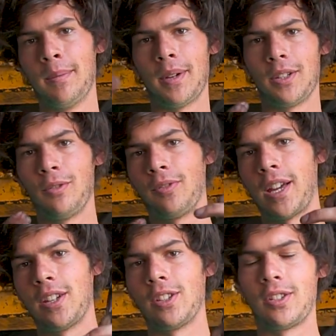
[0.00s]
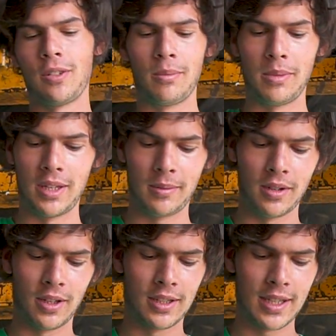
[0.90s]
My 2 flanges don't meet
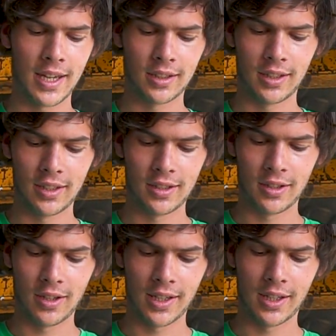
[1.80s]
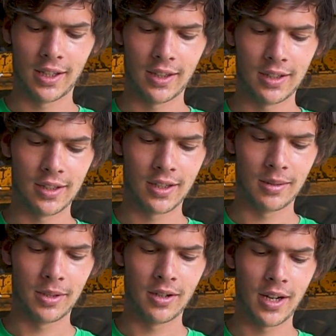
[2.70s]
exactly, so I think this is going
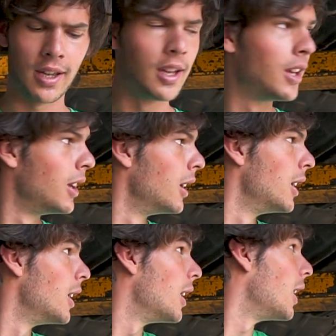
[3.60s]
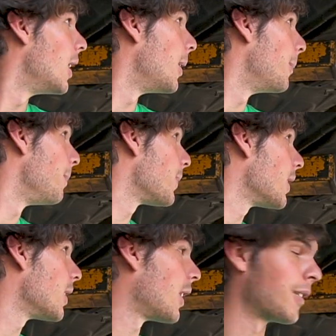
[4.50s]
to be great.
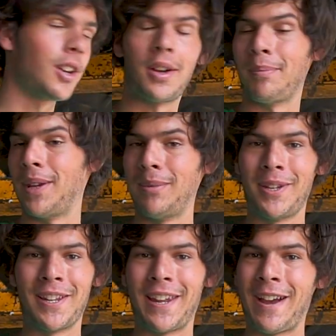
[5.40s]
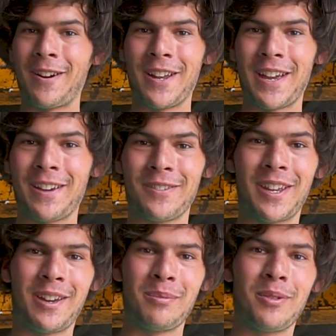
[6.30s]
I've got maybe an hour and a half
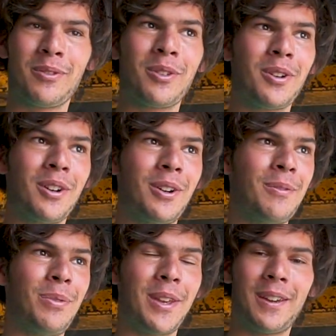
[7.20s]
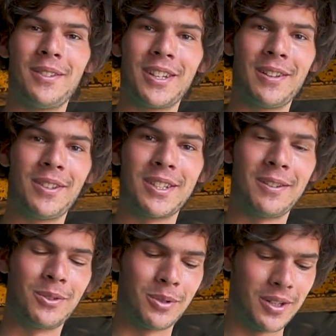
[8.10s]
now before I have to give this
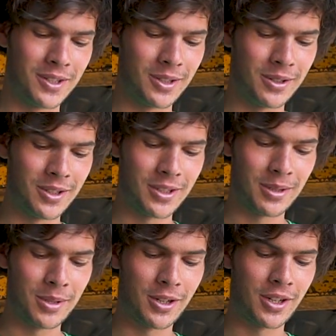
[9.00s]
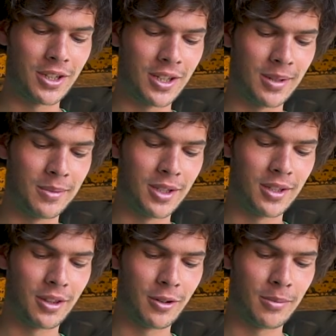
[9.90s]
lift away, so it's just going to be crunch time
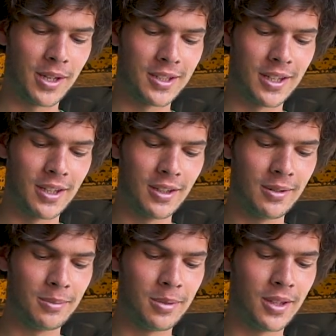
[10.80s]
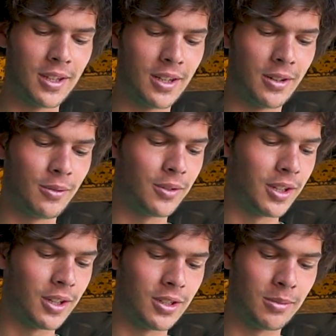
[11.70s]
to throw it back together, but then
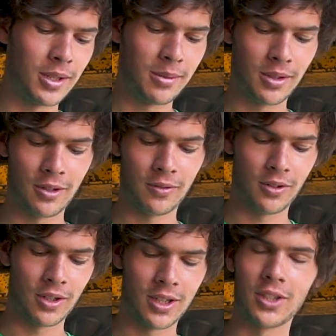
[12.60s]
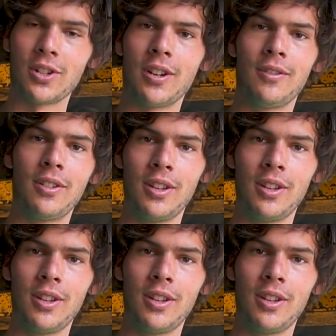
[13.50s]
hopefully I should be able to go for a test drive.